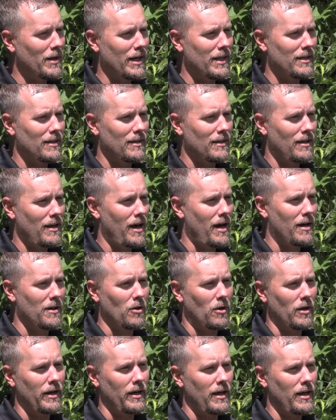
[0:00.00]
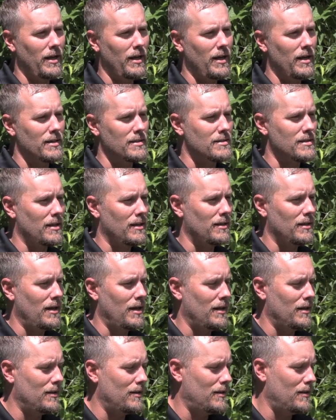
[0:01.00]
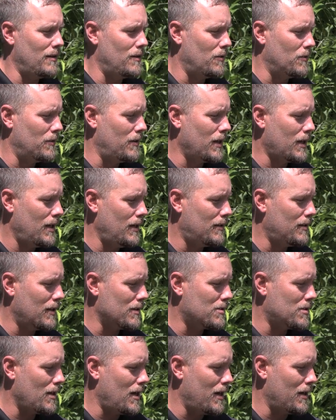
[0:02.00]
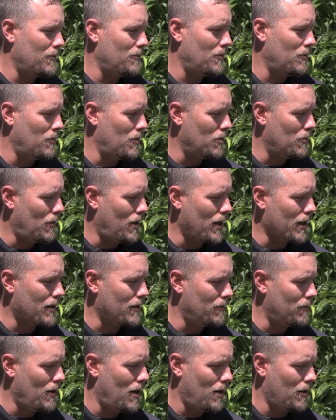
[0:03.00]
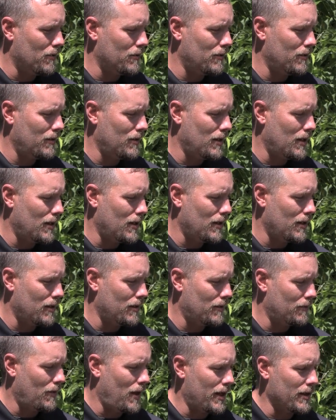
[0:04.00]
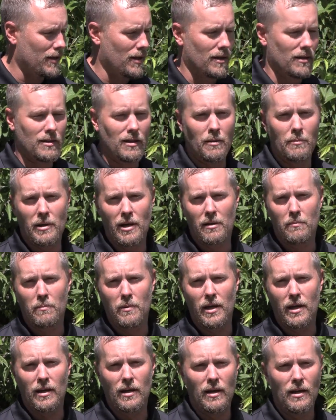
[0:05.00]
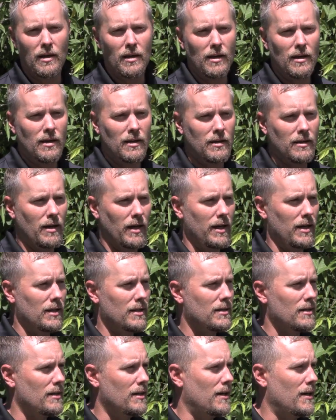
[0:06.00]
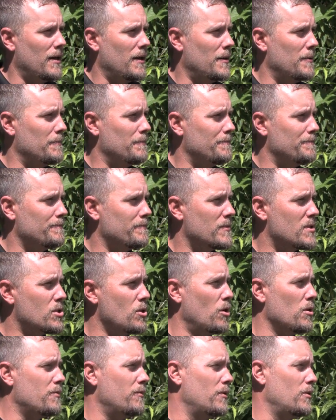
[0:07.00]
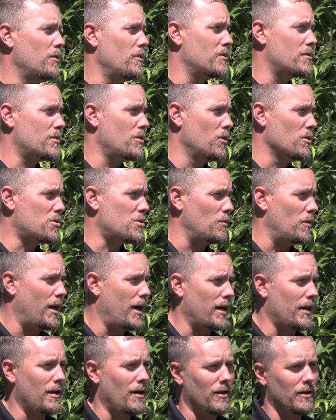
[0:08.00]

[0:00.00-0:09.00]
But yeah, no, it is. And Nikki touched on it when we were walking around. The Rod Gun Club had a big night snowshoe hike.